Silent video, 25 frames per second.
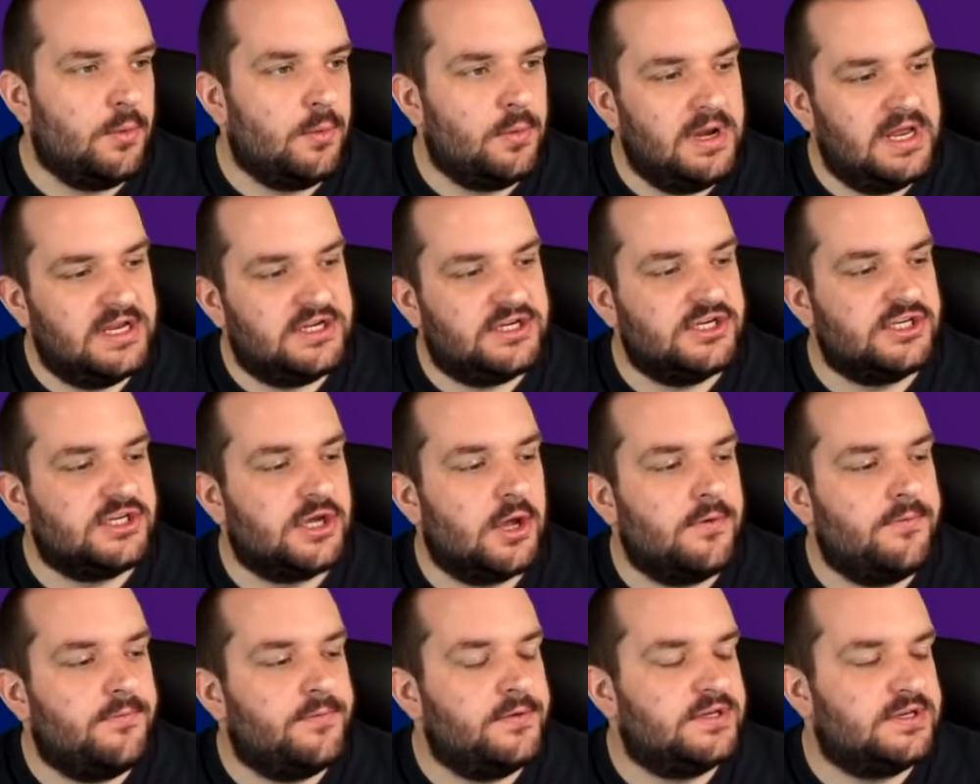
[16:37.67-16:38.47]
let's just
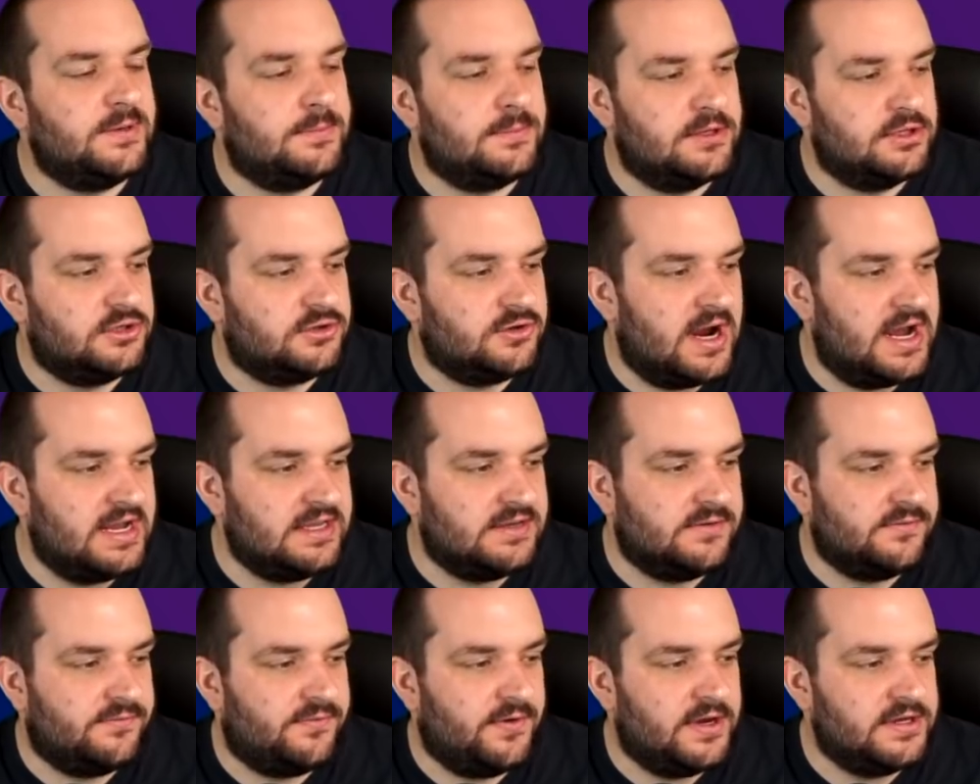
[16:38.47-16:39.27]
go through some of the
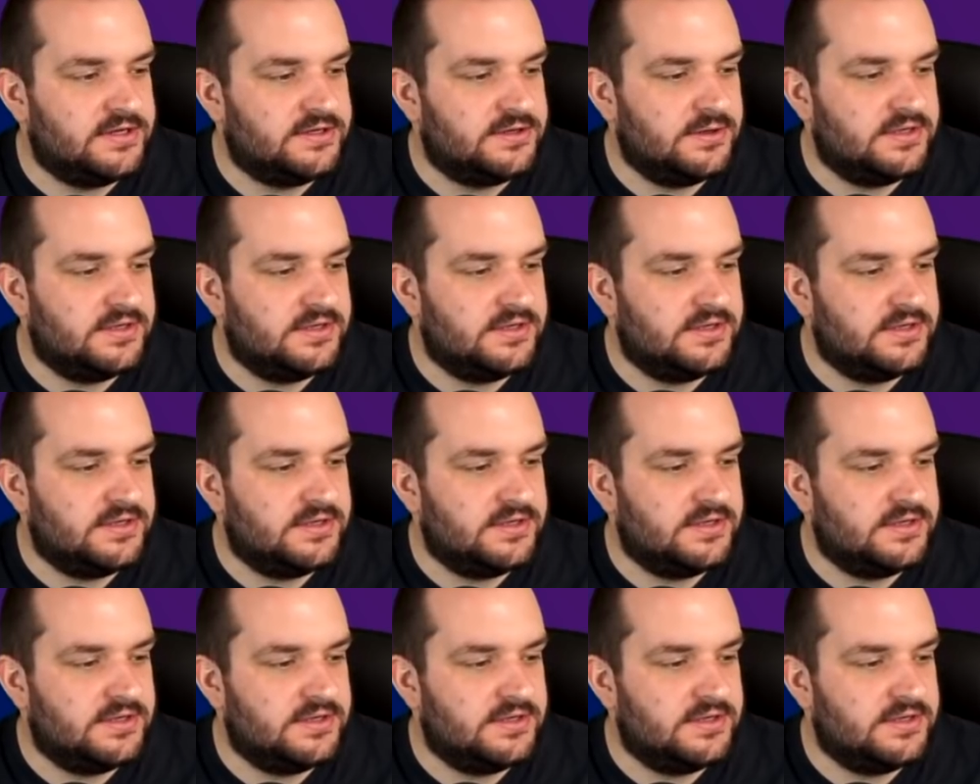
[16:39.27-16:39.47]
transfers first.